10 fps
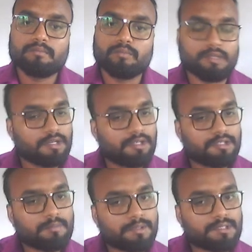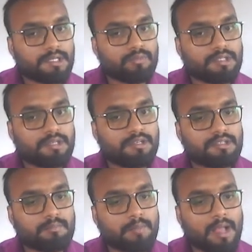Whether it is in present, whether it
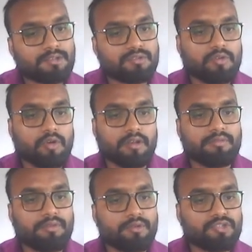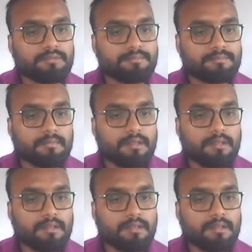is in past or in future.